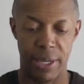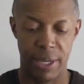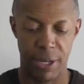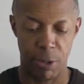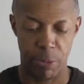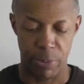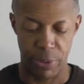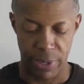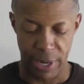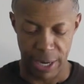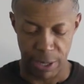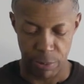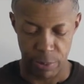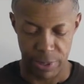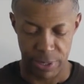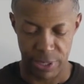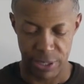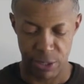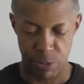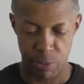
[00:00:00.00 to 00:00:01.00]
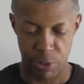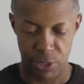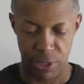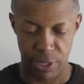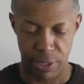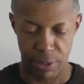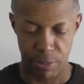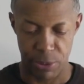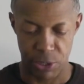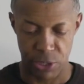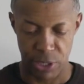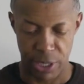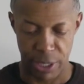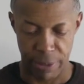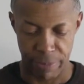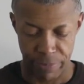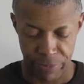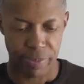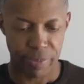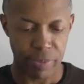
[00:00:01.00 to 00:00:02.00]
help you out with this particular
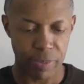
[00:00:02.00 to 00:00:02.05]
machine.